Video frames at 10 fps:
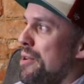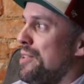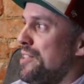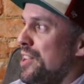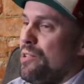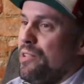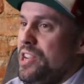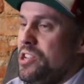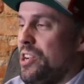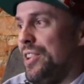went to
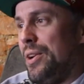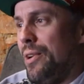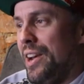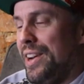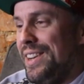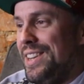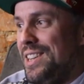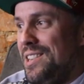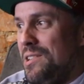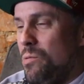Indonesia and they were like,
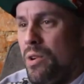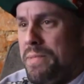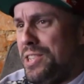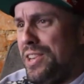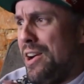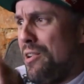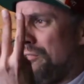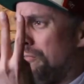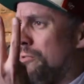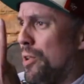oh. we're missing out
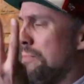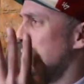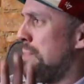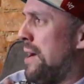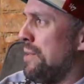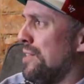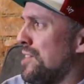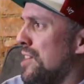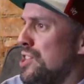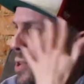on the fourth most
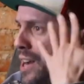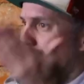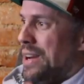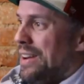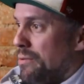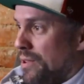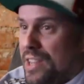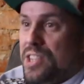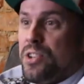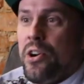populous country. How do we,
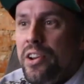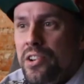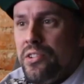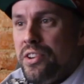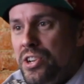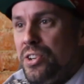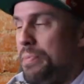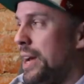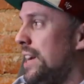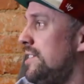let's start it. Let's tie in
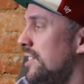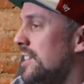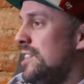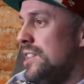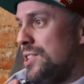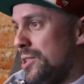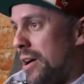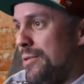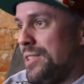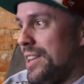there. Page. Yeah. So
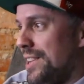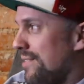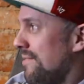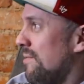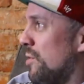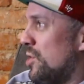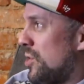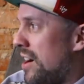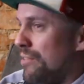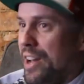I was like, we're
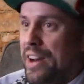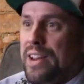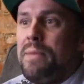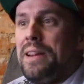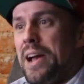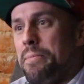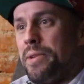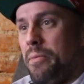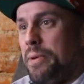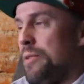traveling and I get my
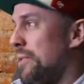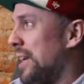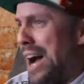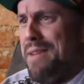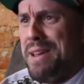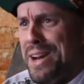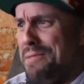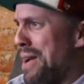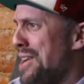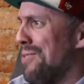laptop out and be like, I'm
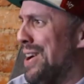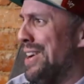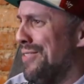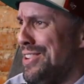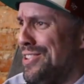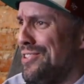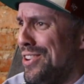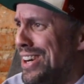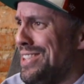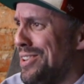getting paid right now. This is
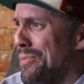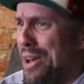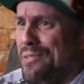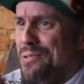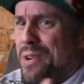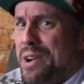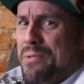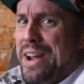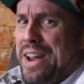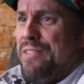awesome. I don't, why
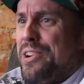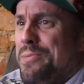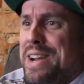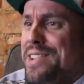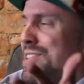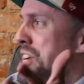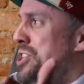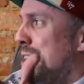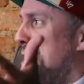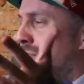would I even go back to
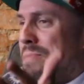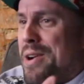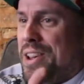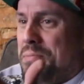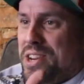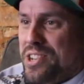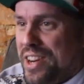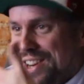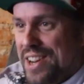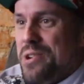teaching in smoggy
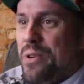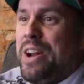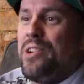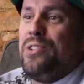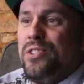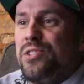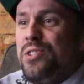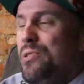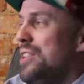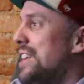Beijing? when I could just
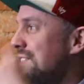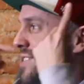do this.